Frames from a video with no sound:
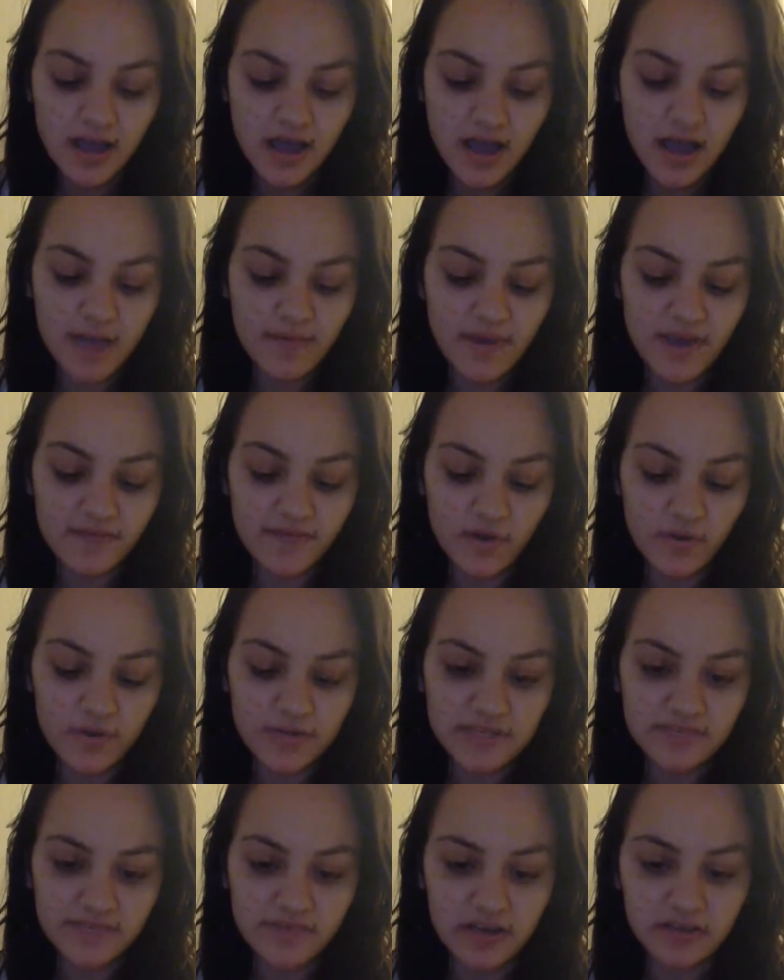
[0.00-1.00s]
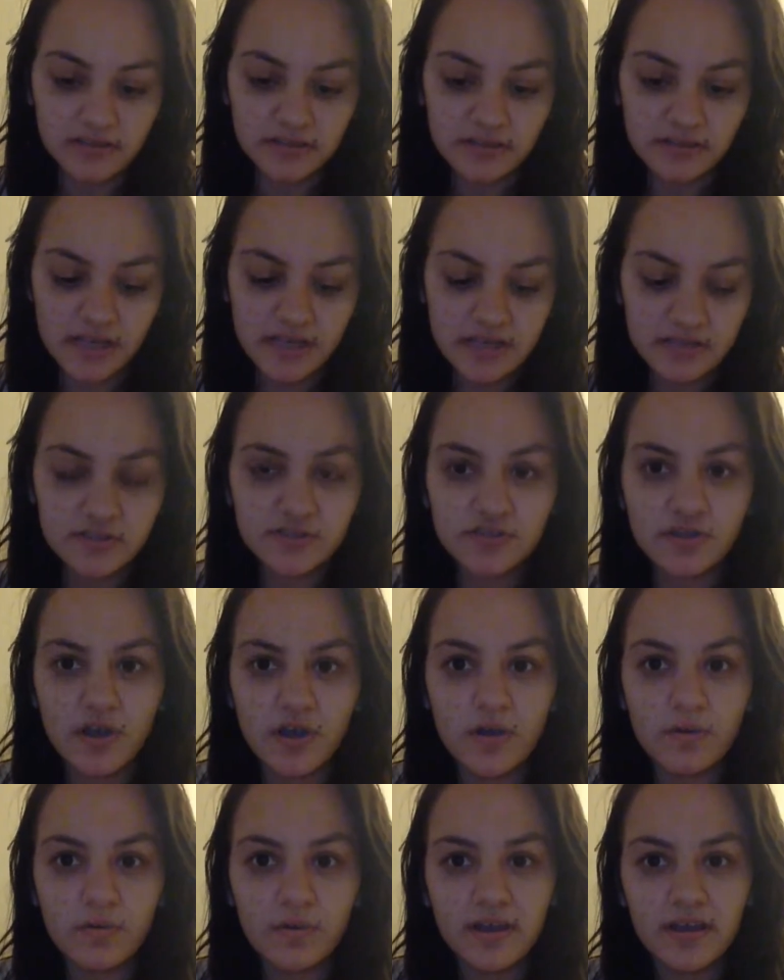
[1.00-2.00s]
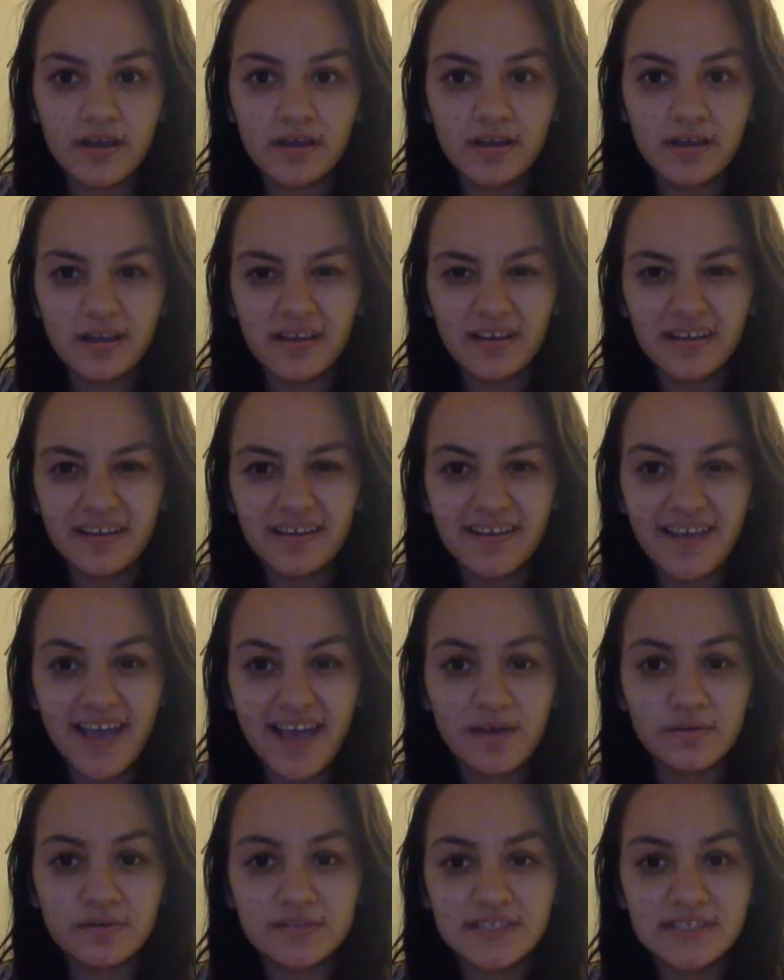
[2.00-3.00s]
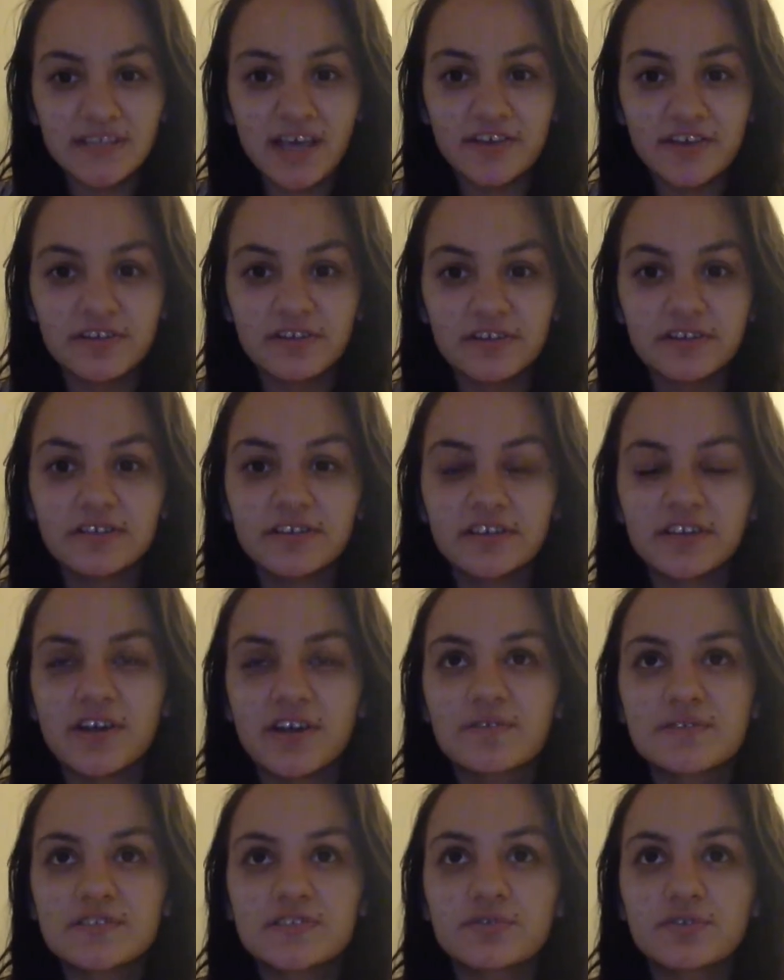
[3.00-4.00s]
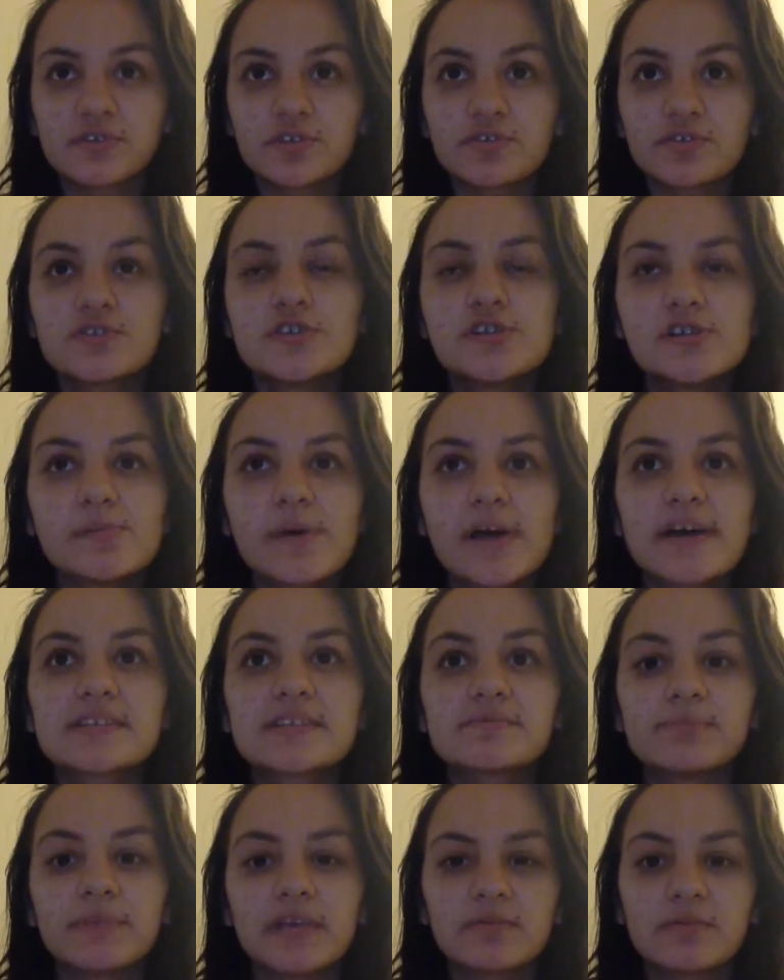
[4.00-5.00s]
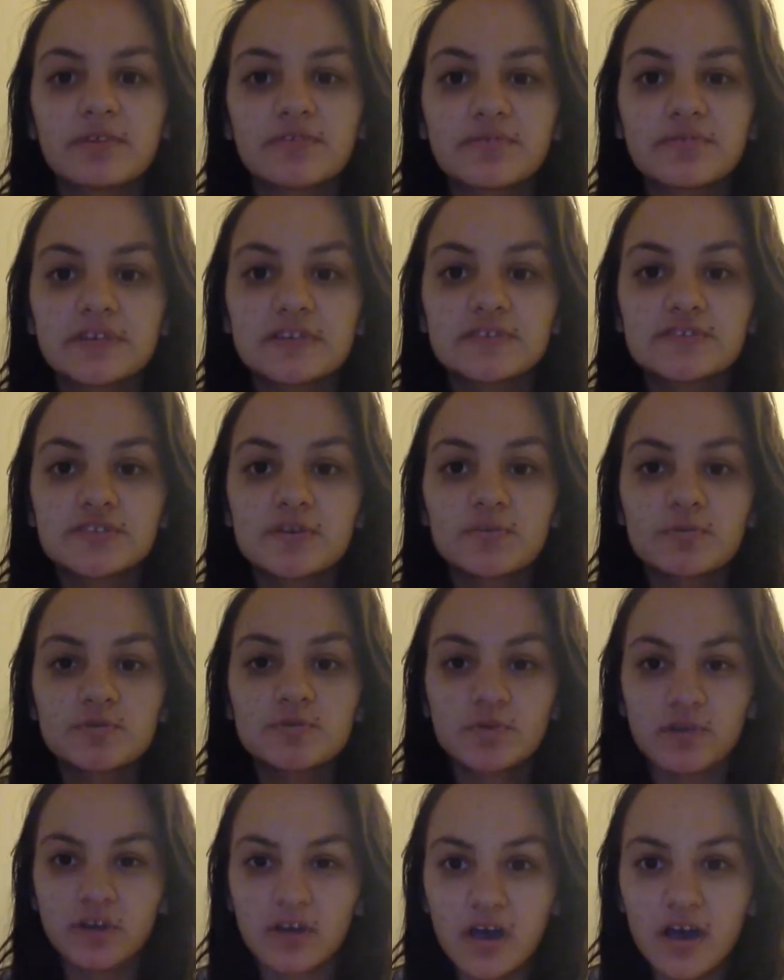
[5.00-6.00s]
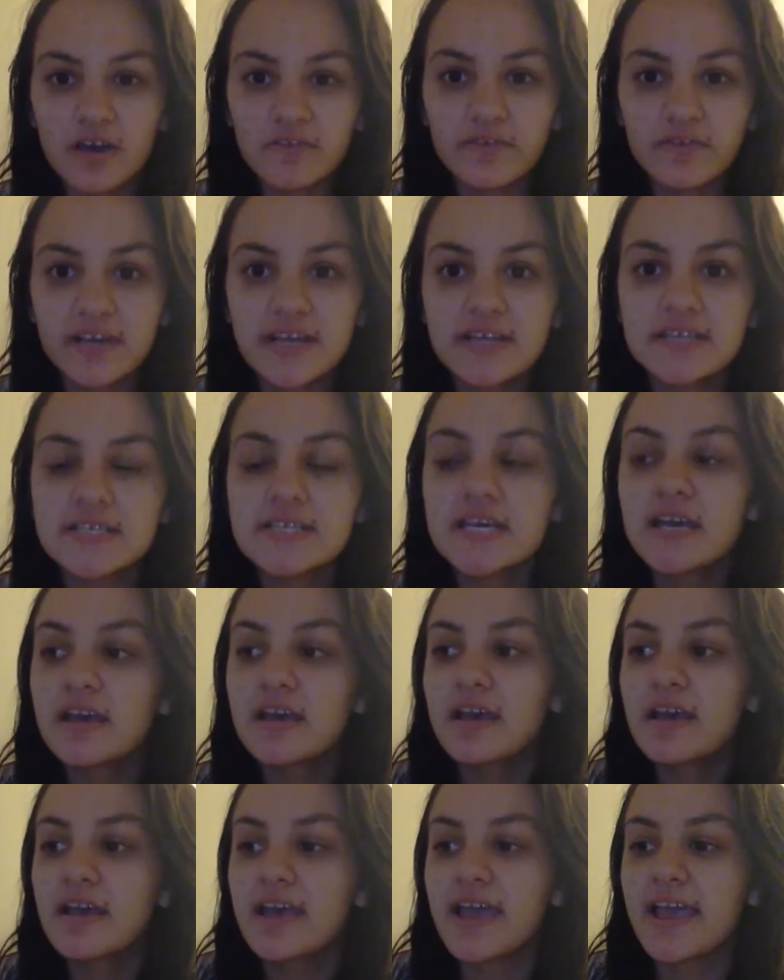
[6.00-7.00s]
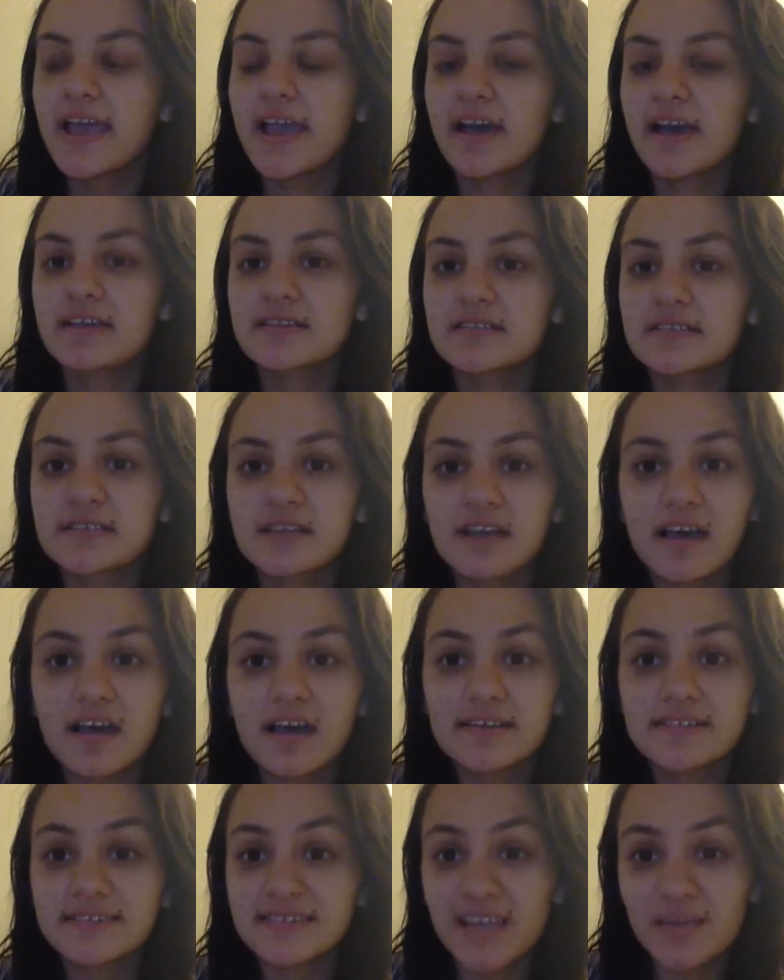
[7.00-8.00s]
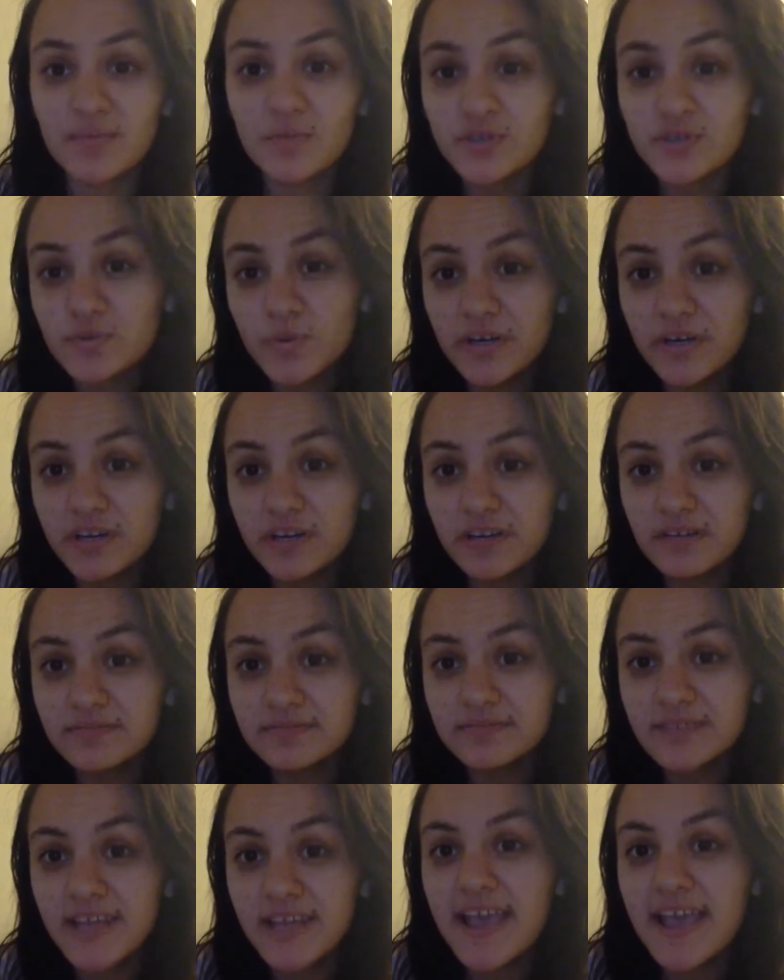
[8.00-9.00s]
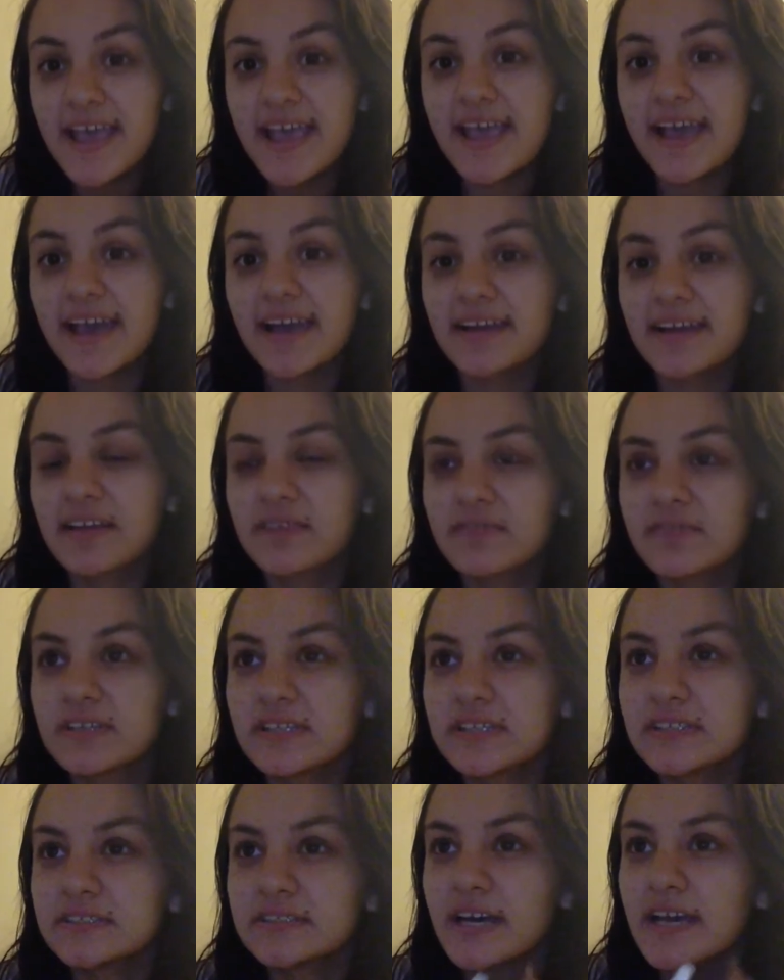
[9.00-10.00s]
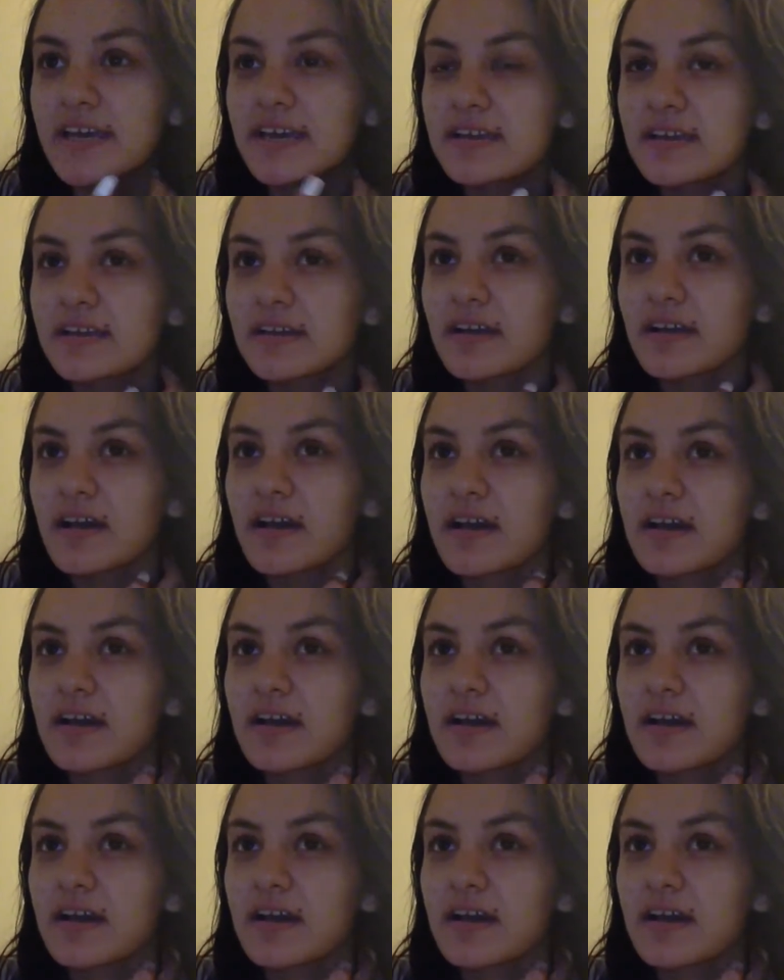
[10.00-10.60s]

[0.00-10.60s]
I've always felt like so outsider, you know, and so YouTube has made me feel so much more confident, and same with Twitter. And I feel like,